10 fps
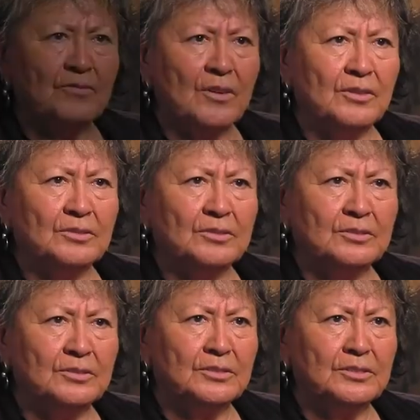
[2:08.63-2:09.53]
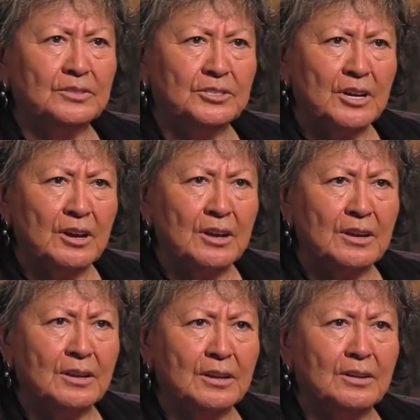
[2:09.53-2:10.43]
father's Northern
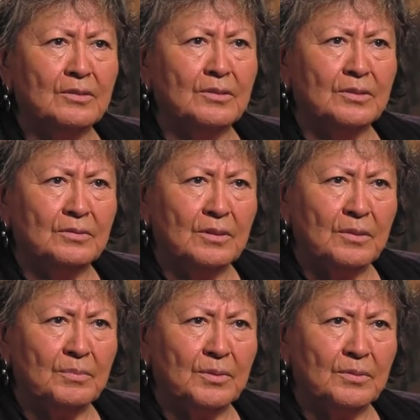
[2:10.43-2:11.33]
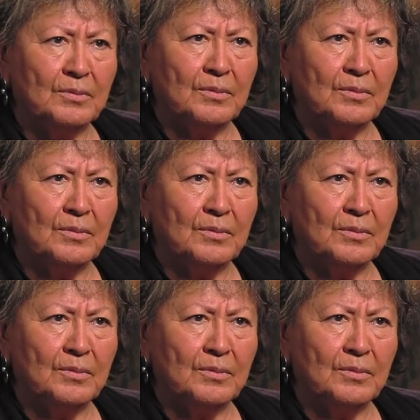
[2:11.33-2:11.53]
Cheyenne and Northern Rapo.